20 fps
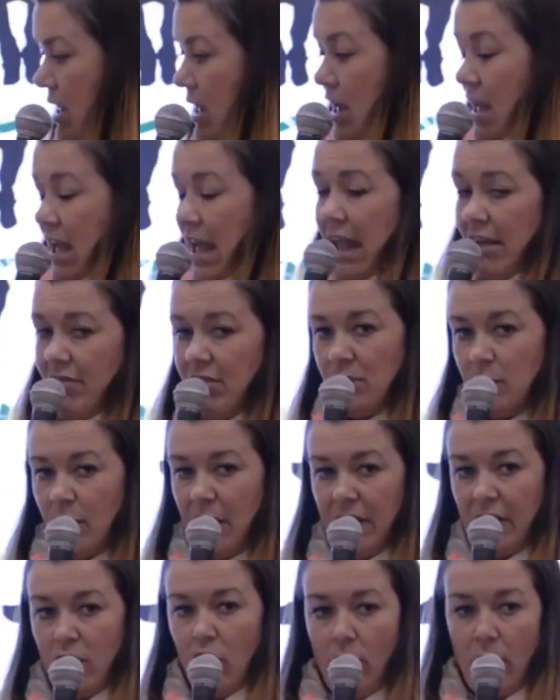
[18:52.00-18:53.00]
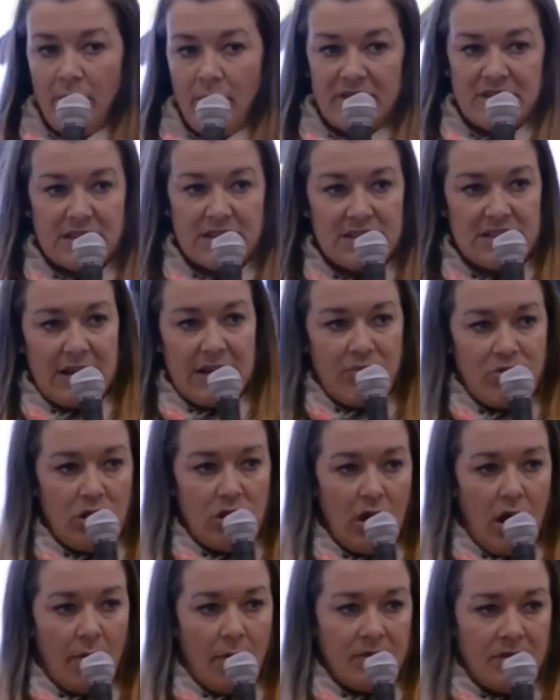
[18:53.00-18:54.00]
Here is where the common
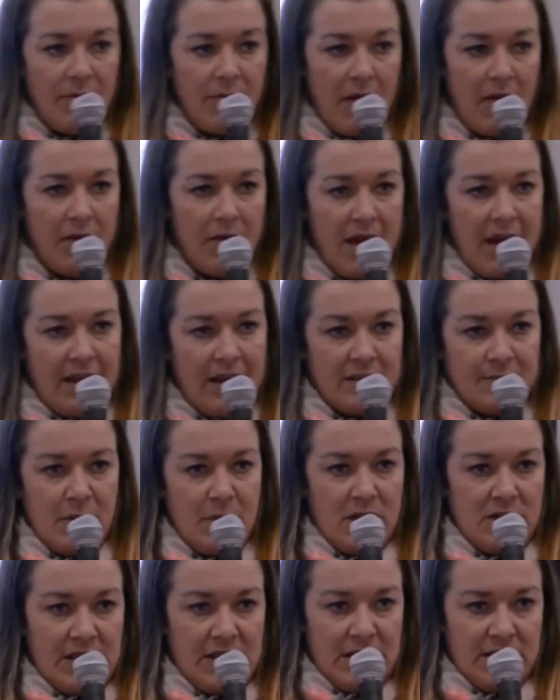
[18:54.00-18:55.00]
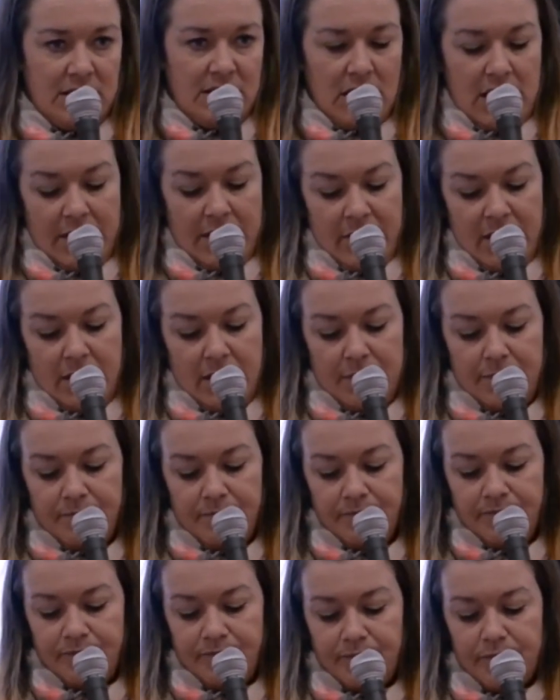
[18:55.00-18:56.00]
misconception comes about the expertise dynamic.
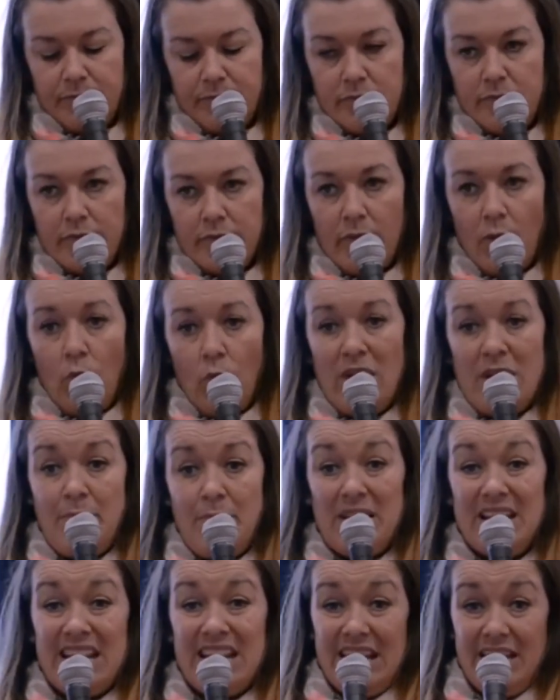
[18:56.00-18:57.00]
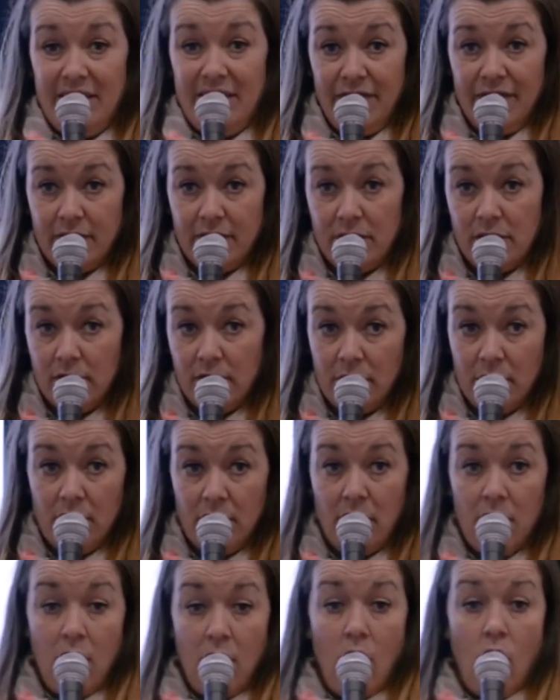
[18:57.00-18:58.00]
We believe,
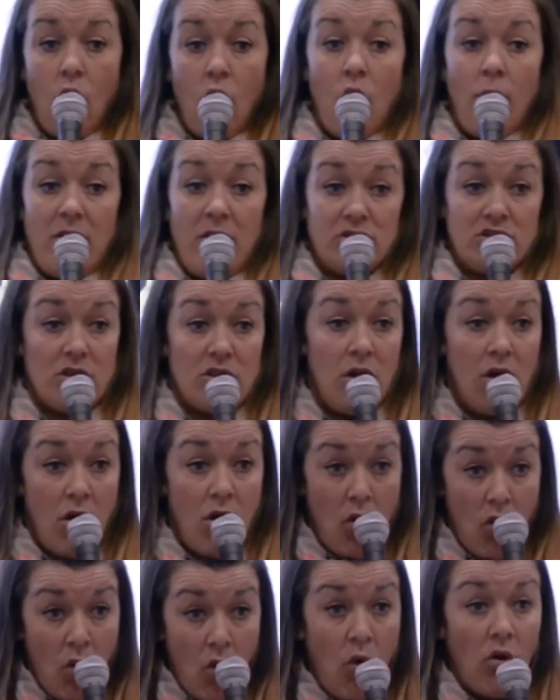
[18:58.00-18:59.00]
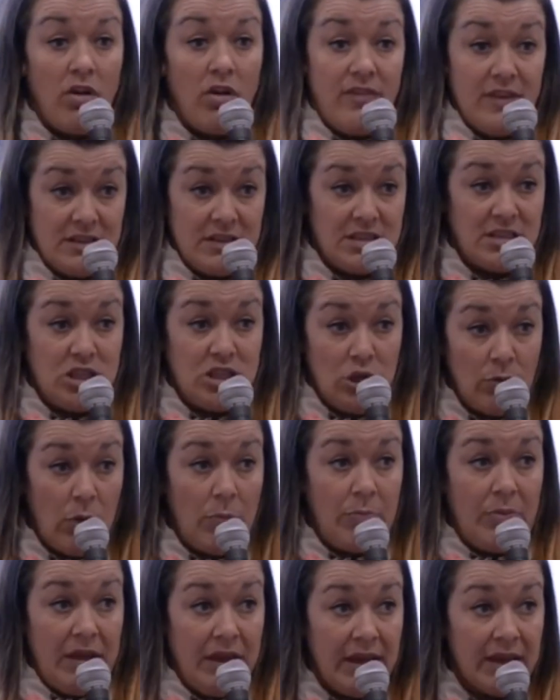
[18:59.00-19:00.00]
almost all of us as
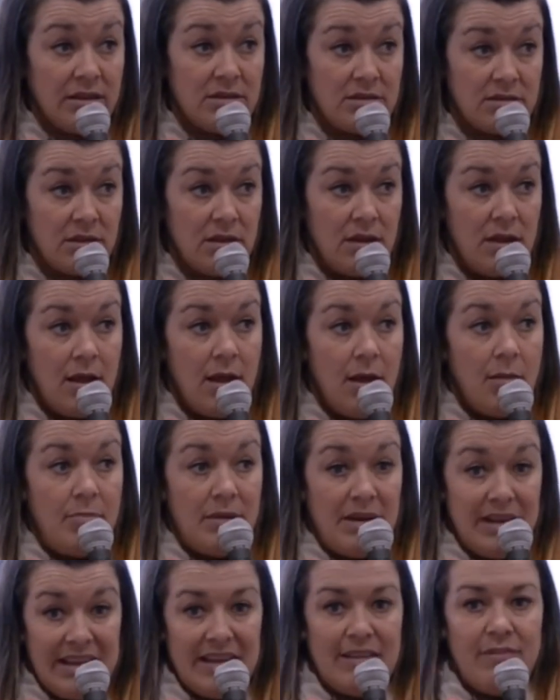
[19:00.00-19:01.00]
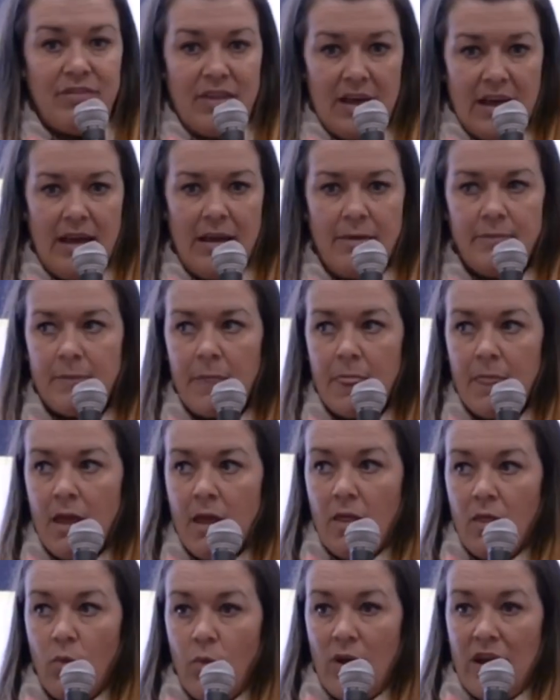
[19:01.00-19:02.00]
human beings, believe that
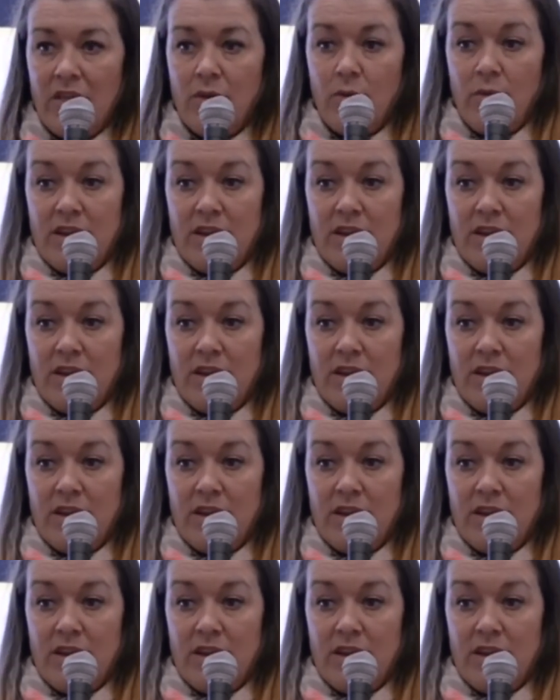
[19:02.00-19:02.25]
the way that we